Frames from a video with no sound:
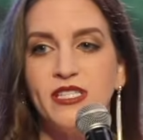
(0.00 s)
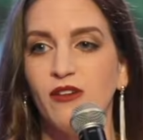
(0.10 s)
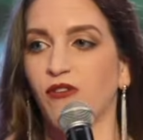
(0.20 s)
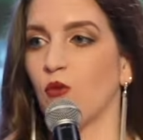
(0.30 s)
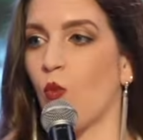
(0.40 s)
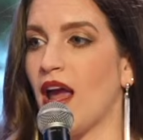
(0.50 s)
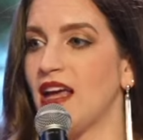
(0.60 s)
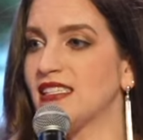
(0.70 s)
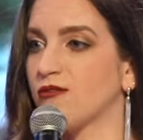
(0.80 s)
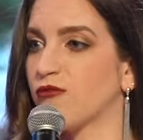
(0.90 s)
different
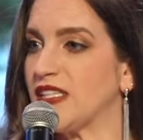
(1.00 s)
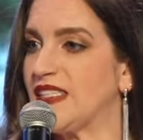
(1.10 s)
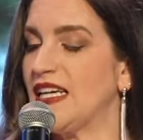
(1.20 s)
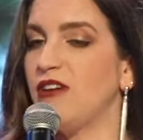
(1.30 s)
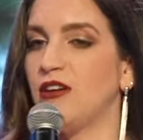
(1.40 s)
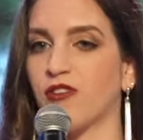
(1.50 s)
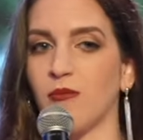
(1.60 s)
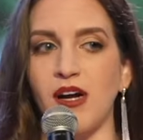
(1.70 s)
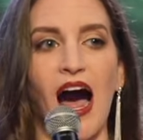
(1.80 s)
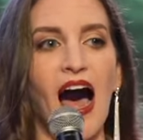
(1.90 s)
ways of receiving
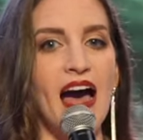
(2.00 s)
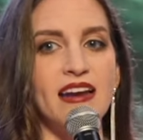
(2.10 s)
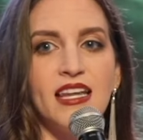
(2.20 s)
from God